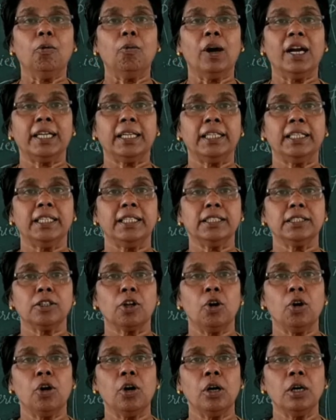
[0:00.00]
what it
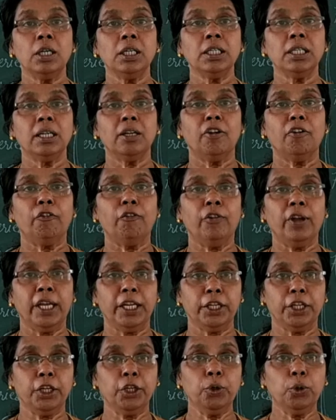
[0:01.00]
is called
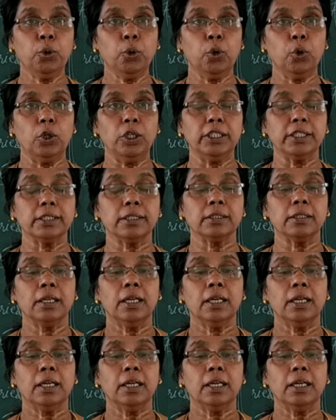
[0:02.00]
venules,